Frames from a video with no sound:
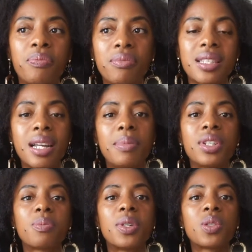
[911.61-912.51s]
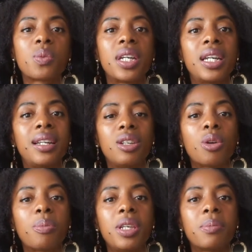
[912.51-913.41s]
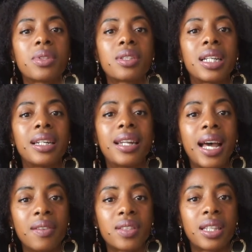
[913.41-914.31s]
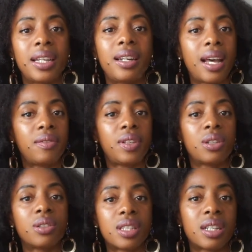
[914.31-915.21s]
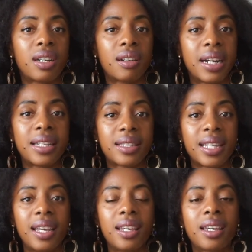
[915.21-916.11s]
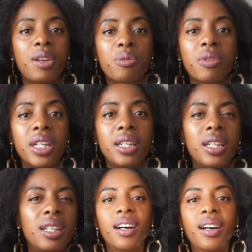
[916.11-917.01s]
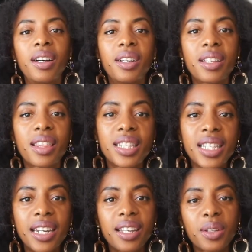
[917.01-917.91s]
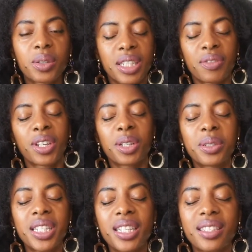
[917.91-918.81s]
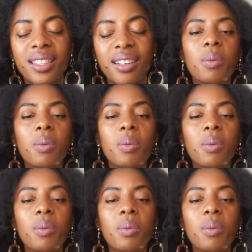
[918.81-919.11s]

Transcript: establishments where, you know, people's lives and their livelihoods are at stake, it really, the technical difficulties.